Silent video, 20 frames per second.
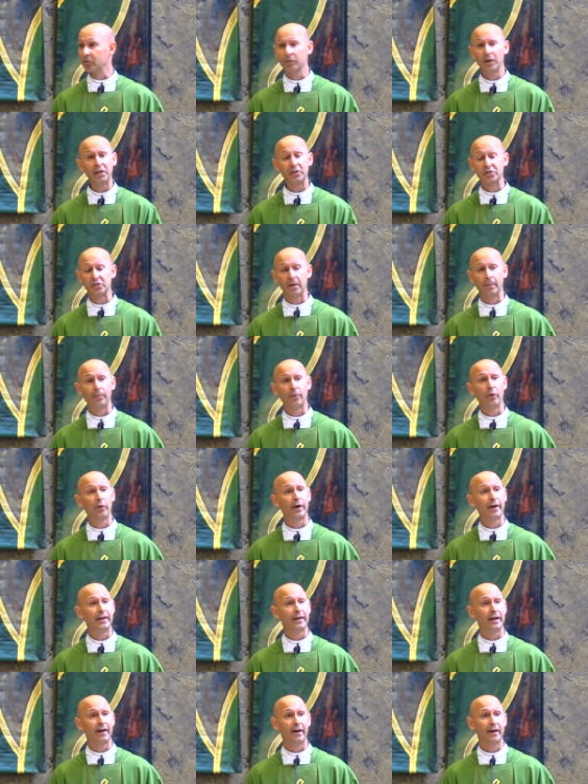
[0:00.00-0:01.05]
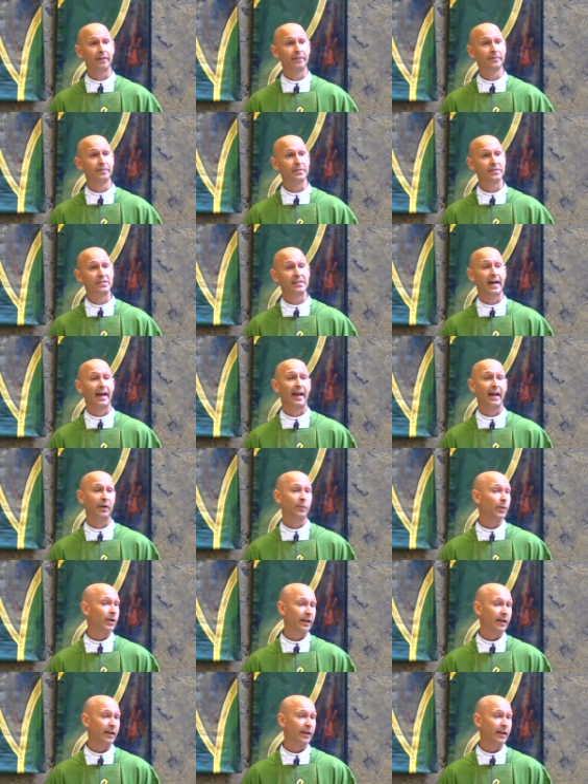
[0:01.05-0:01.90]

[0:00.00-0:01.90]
reach the point of saying,